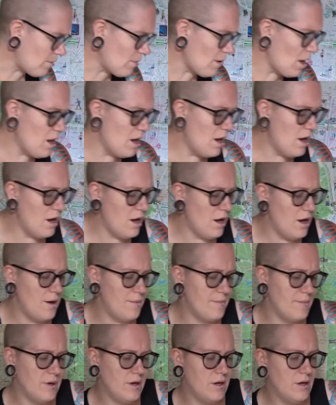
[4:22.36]

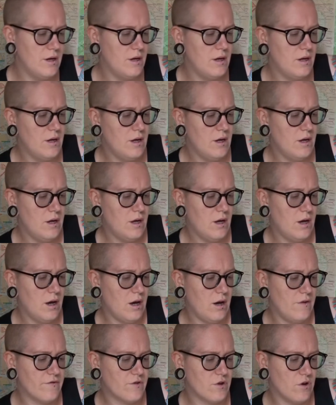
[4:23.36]

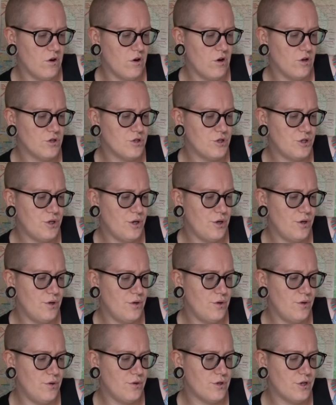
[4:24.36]
I've got
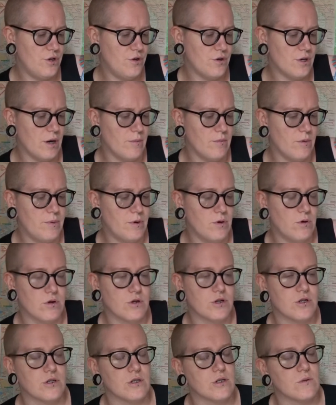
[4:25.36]
2 cucumber
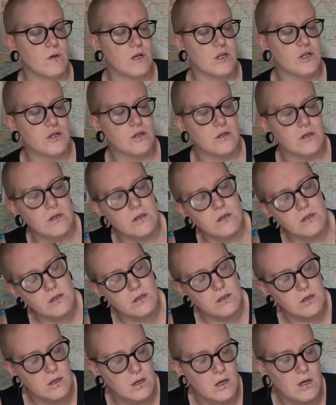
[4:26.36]
portions, which,
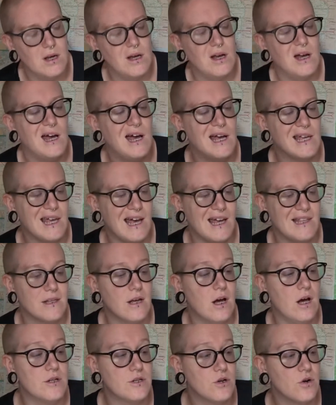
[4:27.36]
again,
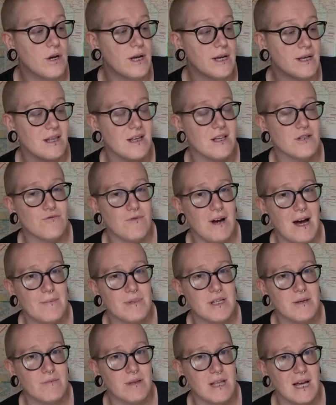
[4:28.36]
annoyingly, it's wrapped
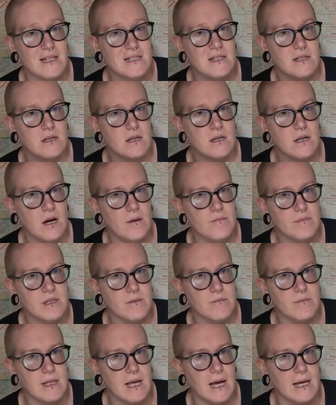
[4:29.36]
in plastic and comes
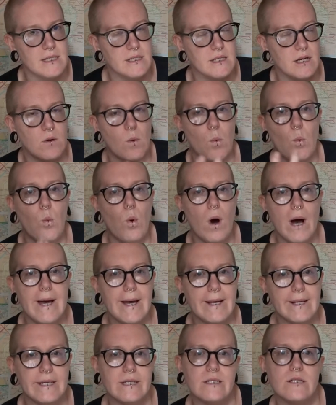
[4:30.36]
in plastic. Why
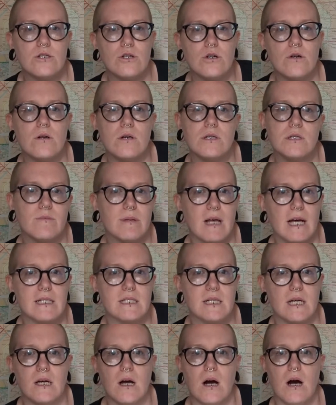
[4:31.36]
it needs 2 lots of
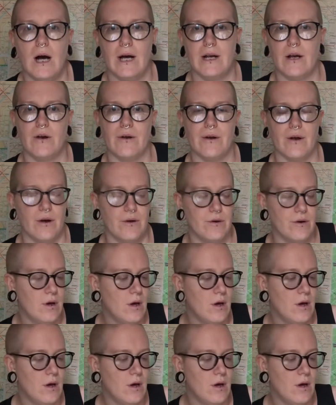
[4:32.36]
plastic, I don't know.